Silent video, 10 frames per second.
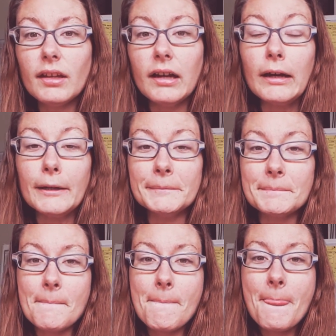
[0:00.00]
But
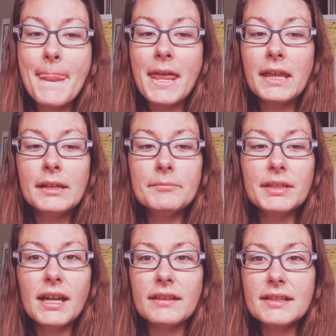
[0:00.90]

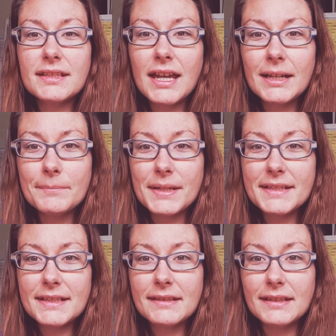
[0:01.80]
yeah, that's kind of
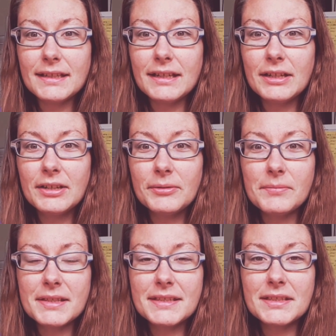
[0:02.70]
basically
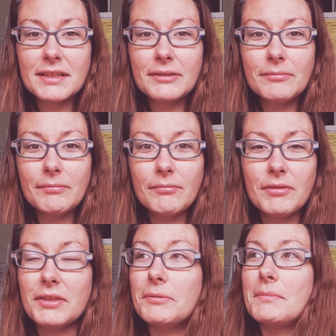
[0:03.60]
what's
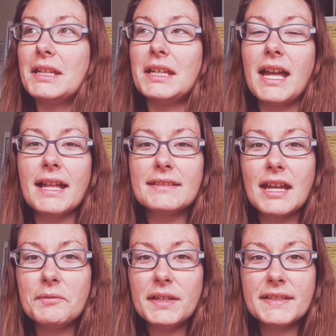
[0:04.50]
with me. At
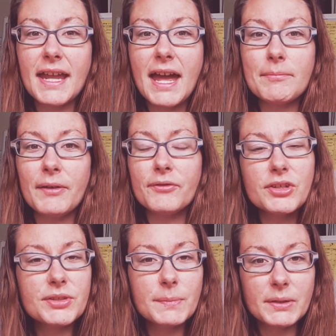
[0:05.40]
10 weeks, I had my
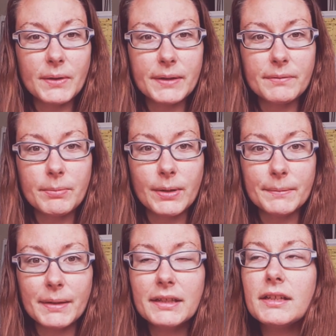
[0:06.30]
first midwife
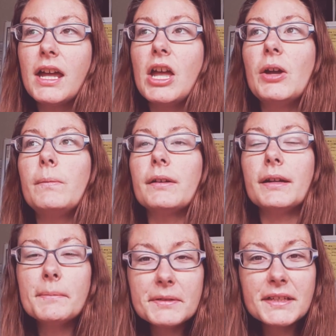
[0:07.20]
appointment. We were
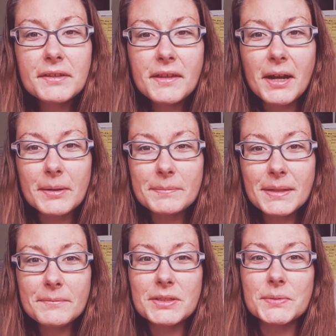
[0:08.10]
able to hear the
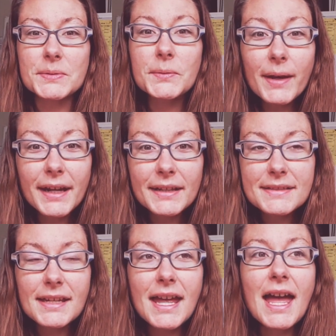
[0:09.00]
heartbeat, which was
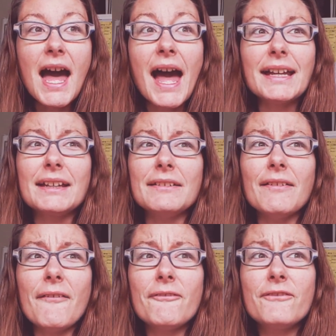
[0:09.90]
great. I
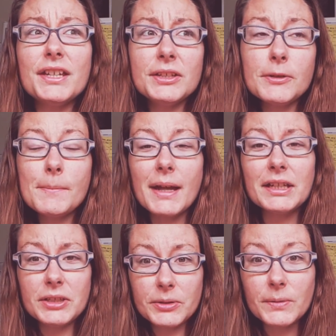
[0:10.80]
can feel my
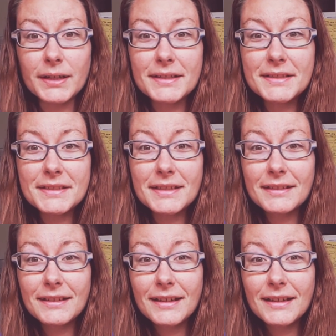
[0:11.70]
uterus